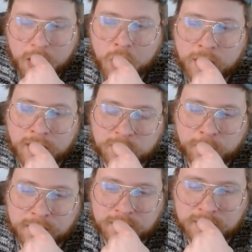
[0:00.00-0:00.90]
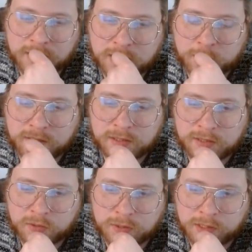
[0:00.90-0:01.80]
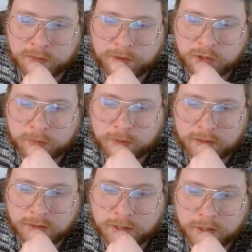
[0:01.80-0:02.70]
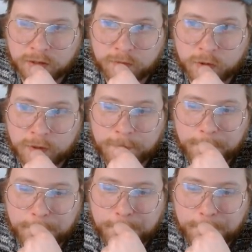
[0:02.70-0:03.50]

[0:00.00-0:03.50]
Oh yeah, Spreading Seas. Yeah, Spreading Seas is a reason to fetch the plains there. Good point.